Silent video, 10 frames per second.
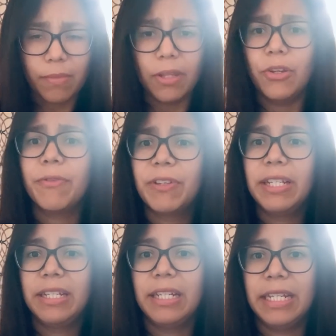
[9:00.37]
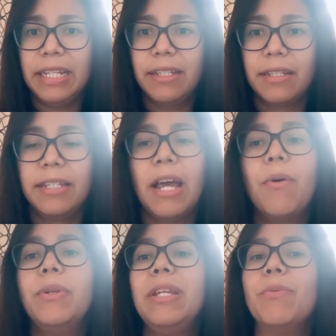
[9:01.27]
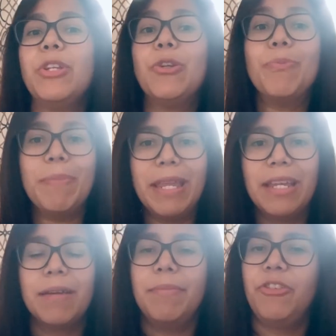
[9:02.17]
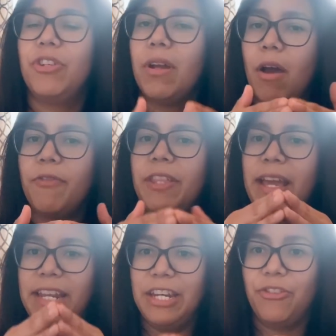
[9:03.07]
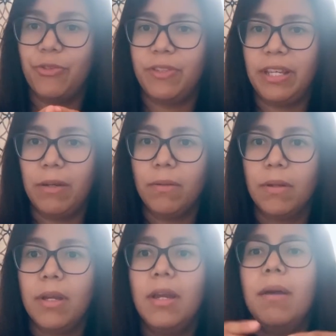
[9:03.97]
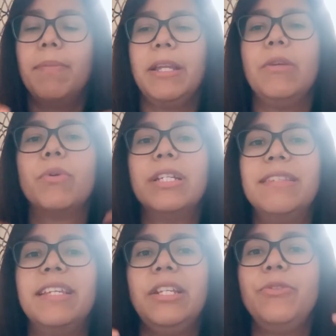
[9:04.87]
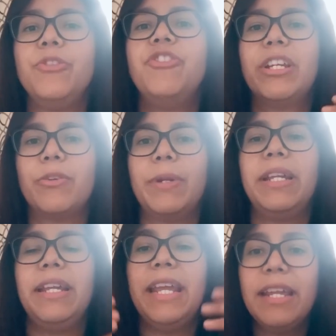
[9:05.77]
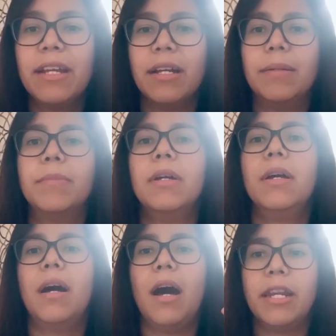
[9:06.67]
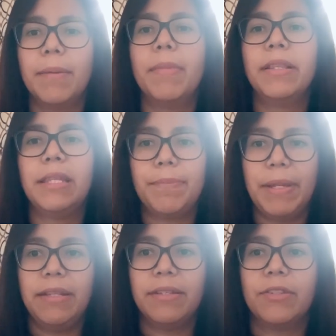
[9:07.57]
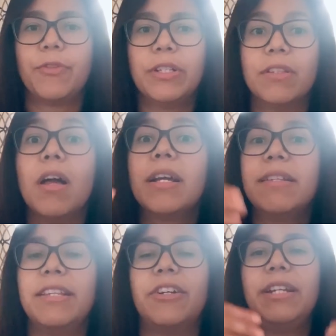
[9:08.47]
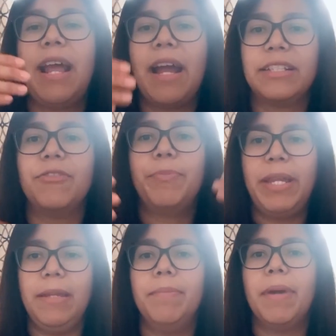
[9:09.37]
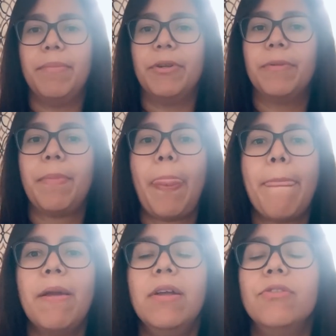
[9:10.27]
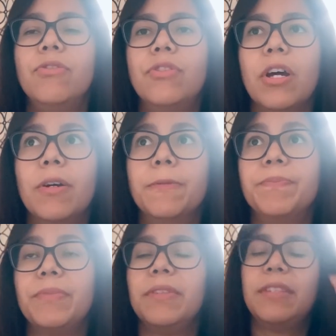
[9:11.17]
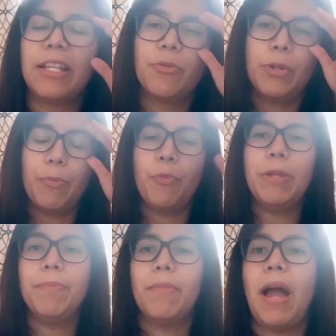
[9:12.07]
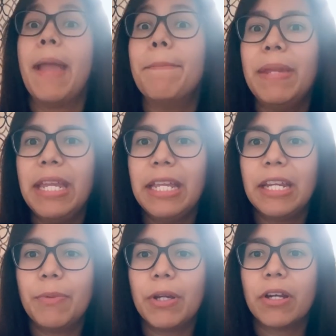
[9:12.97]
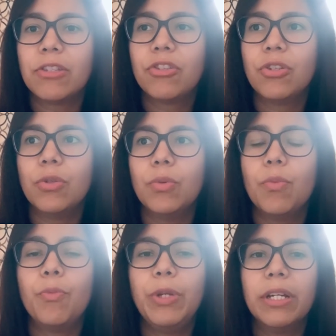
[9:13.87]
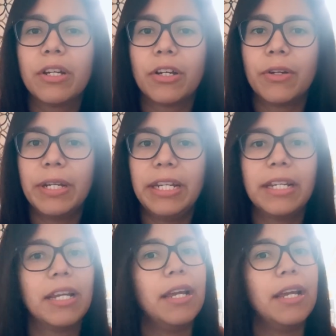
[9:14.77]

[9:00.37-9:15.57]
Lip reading: your affiliate link, not only will you make commission off of that initial sale, but you will continue to generate income on a monthly basis for as long as they're an active paying member. So that's what I mean in regards to reoccurring